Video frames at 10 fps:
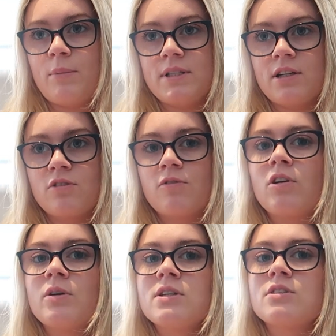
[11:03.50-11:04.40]
and my TikTok
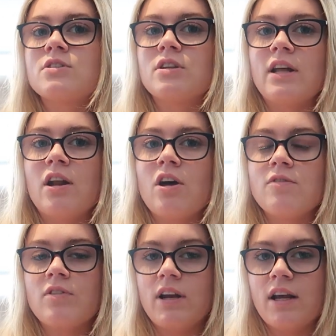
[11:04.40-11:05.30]
followers, so then
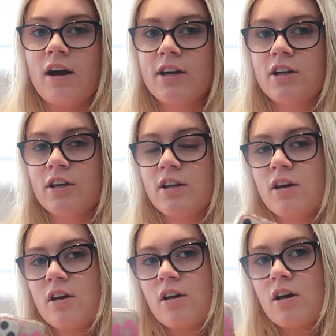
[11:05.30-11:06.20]
hopefully I could
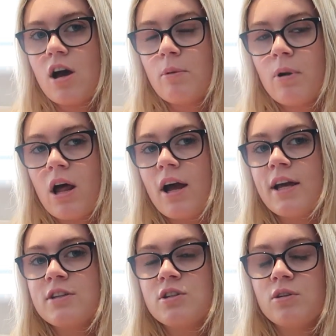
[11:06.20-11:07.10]

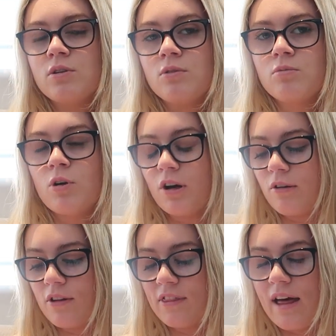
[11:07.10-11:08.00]
apply to
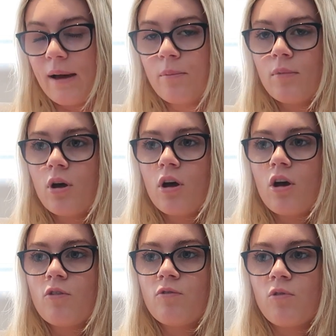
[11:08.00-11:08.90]
work with them
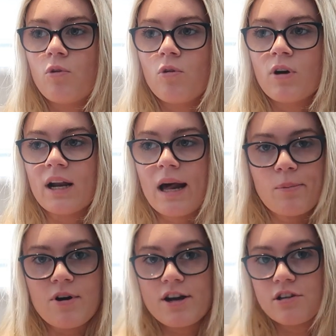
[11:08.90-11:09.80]
for
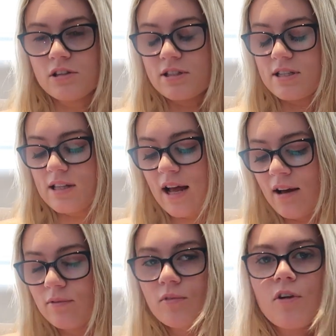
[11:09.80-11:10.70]
collaborations and
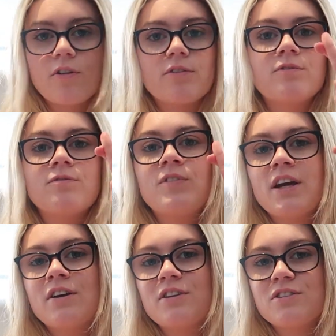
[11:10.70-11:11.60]
that.
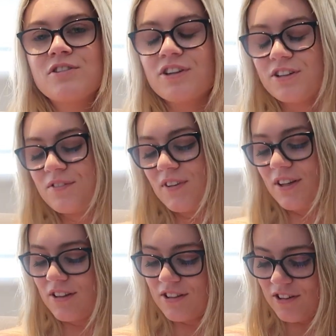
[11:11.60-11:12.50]
Fingers crossed,
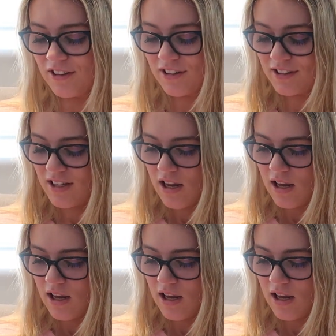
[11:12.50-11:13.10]
fingers crossed.